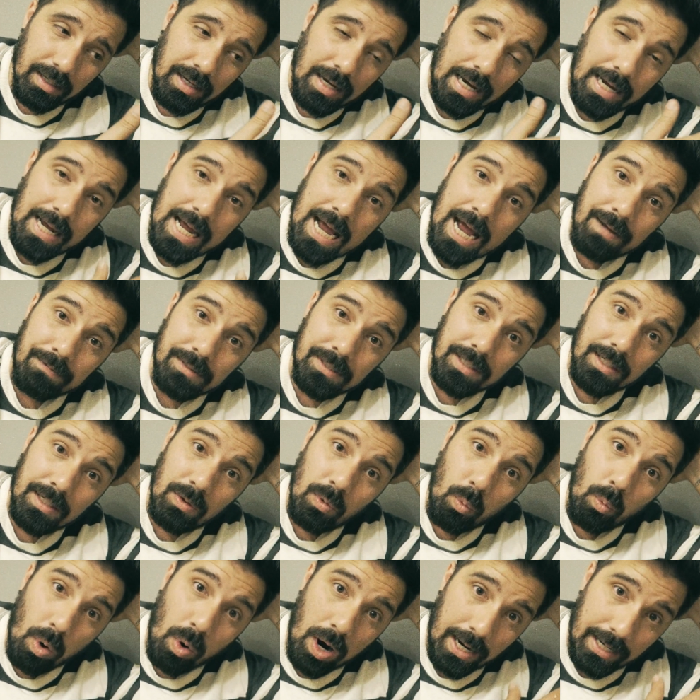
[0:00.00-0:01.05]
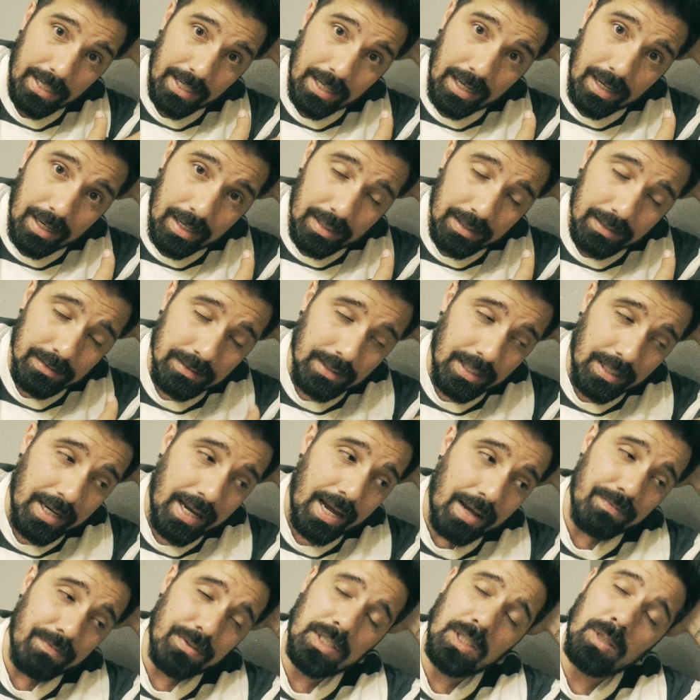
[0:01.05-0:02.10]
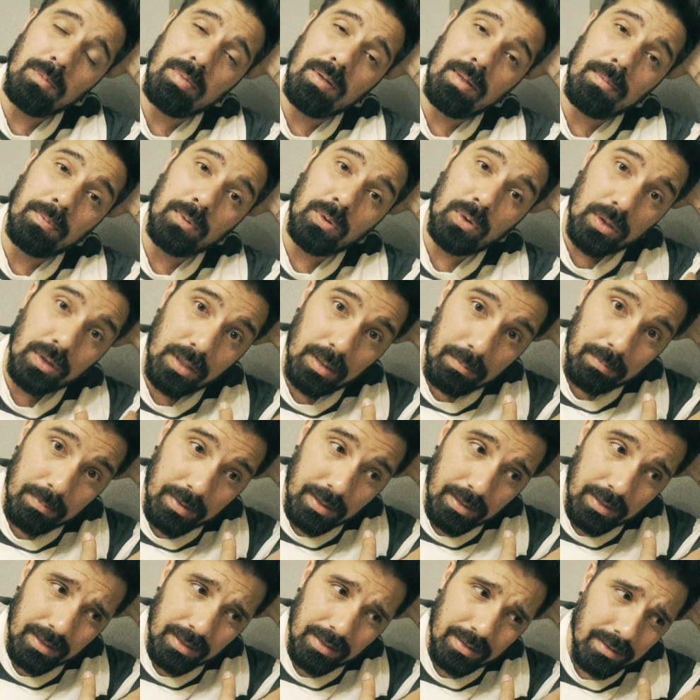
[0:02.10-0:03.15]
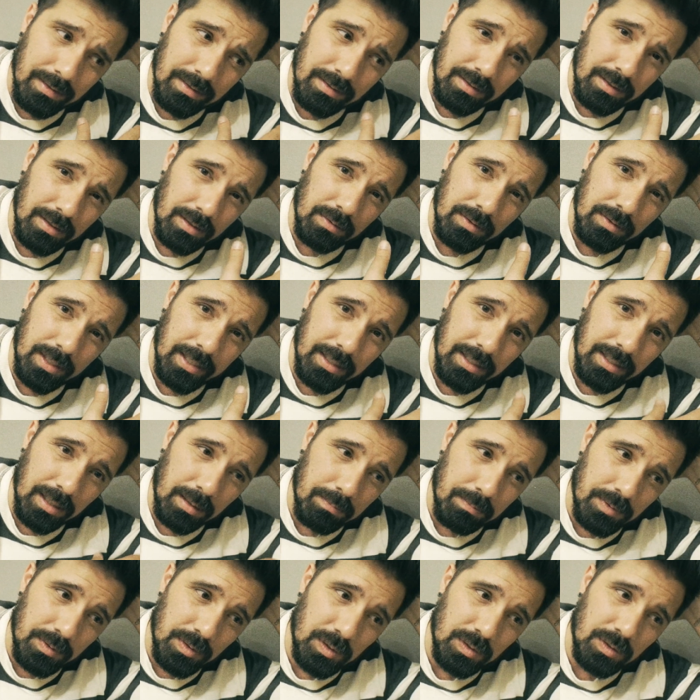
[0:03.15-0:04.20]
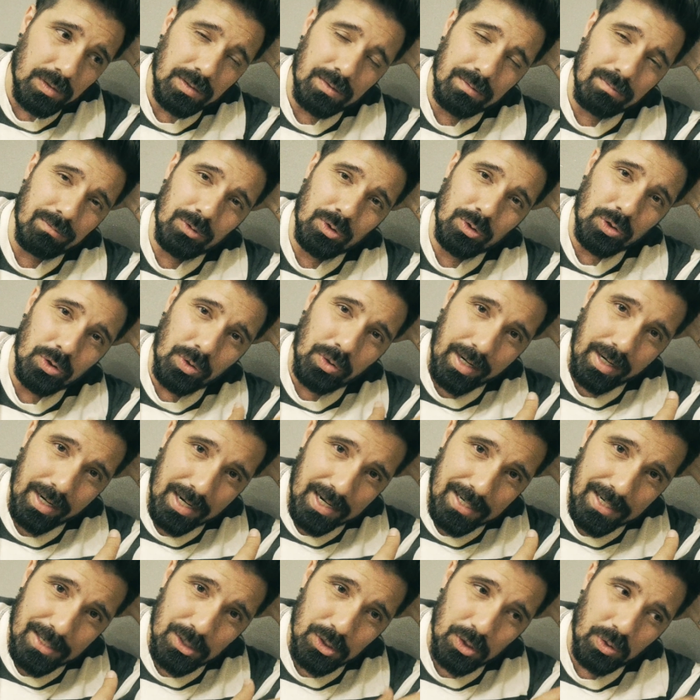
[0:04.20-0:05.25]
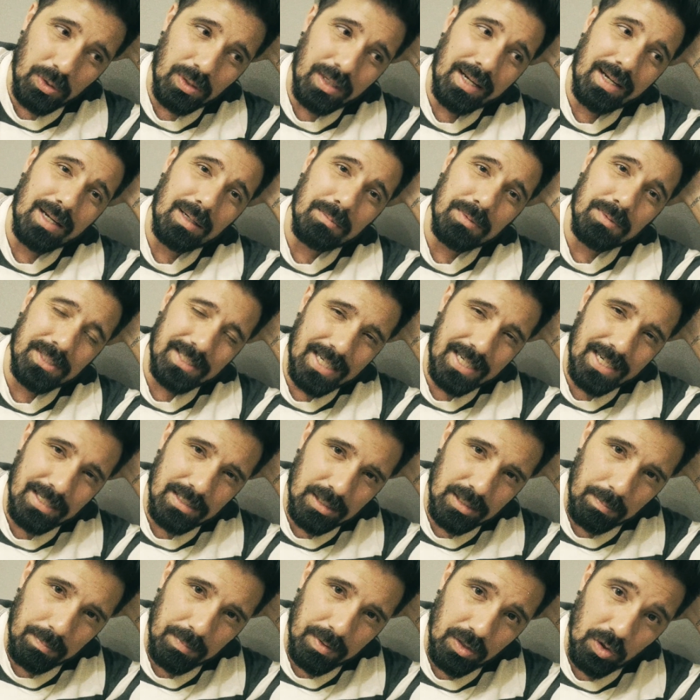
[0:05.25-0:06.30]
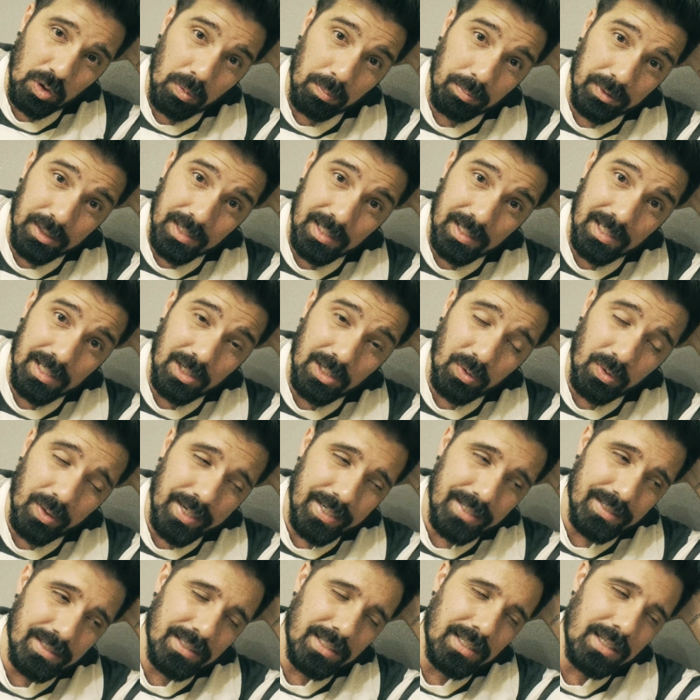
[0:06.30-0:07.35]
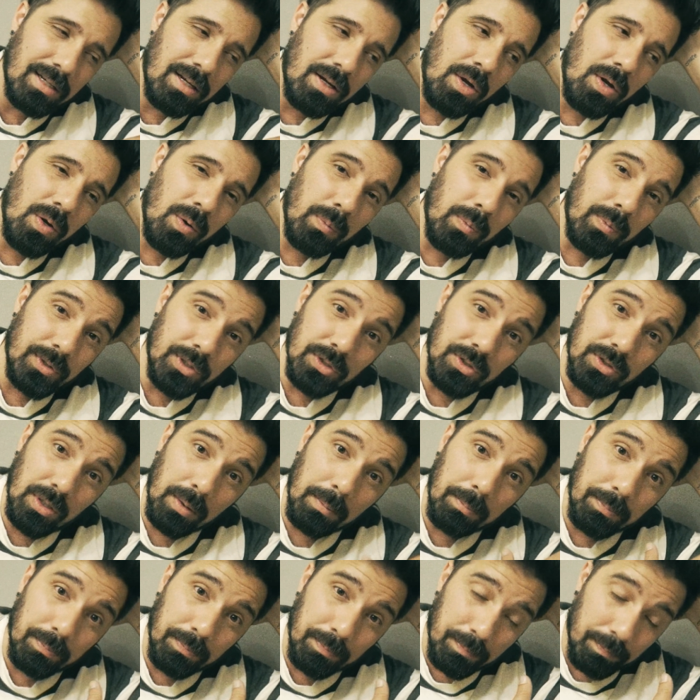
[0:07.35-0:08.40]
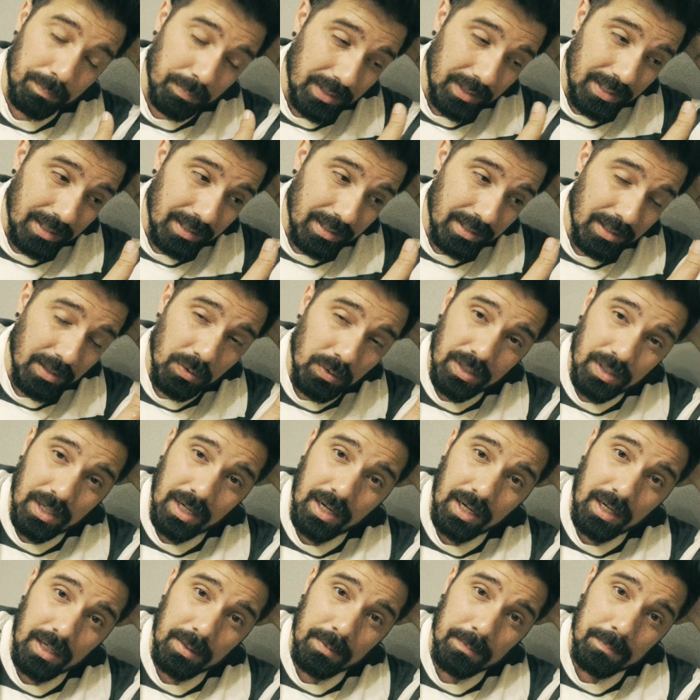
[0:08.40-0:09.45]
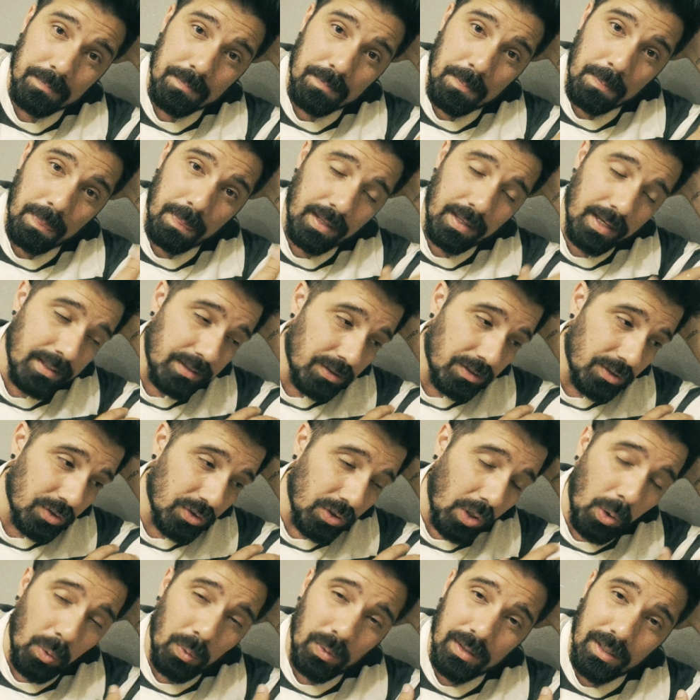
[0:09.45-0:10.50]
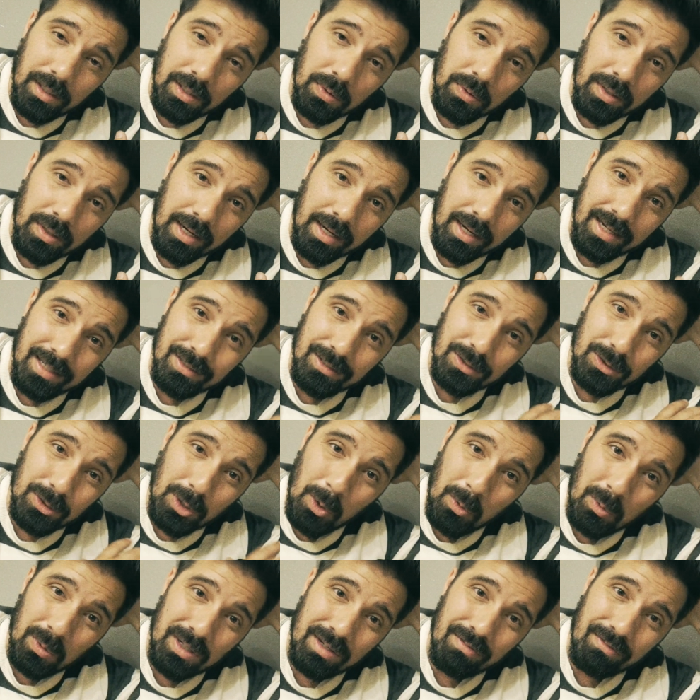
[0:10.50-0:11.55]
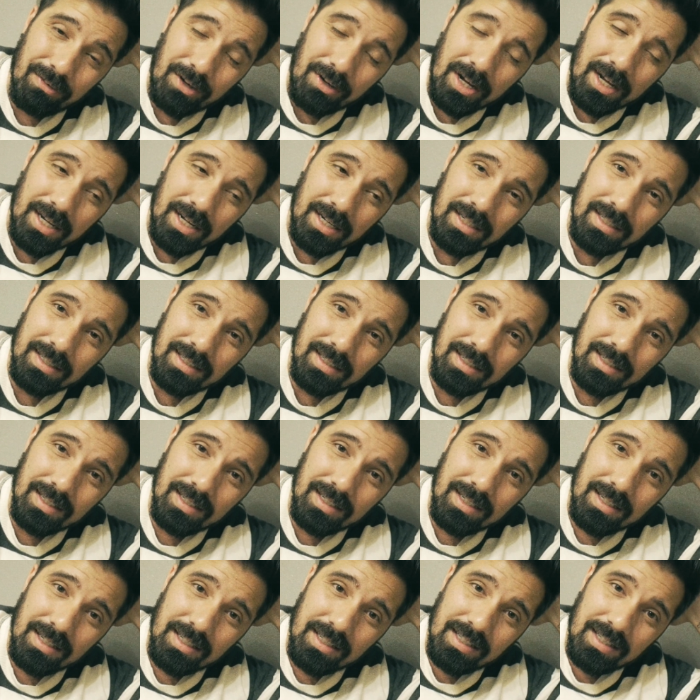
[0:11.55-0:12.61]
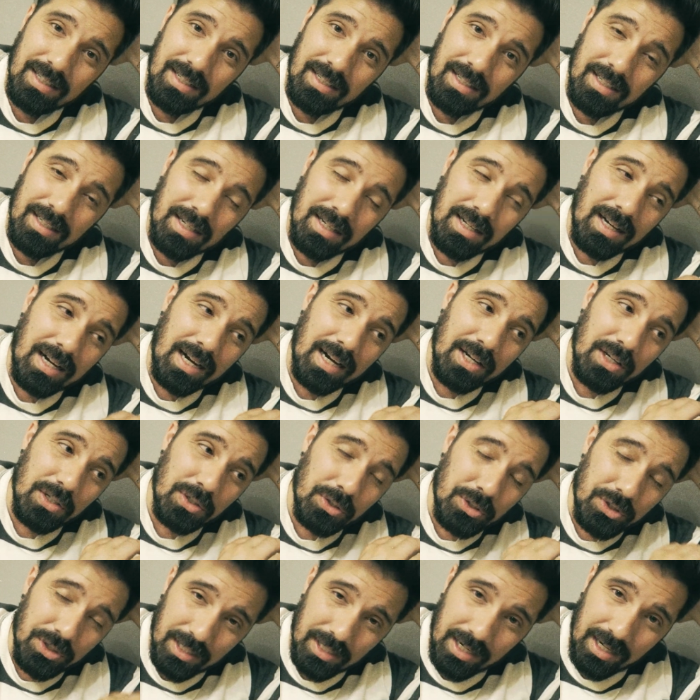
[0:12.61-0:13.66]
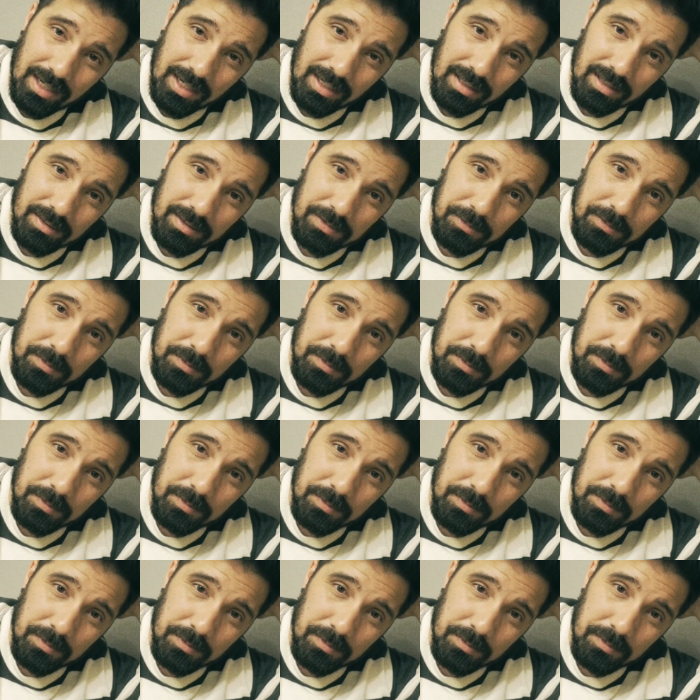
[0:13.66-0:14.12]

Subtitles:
I have seen wide eyes. I have seen people look at me, you know, like I'm strange, or like I'm saying something completely crazy, which is completely okay. It's totally okay. It's totally fine. I understand.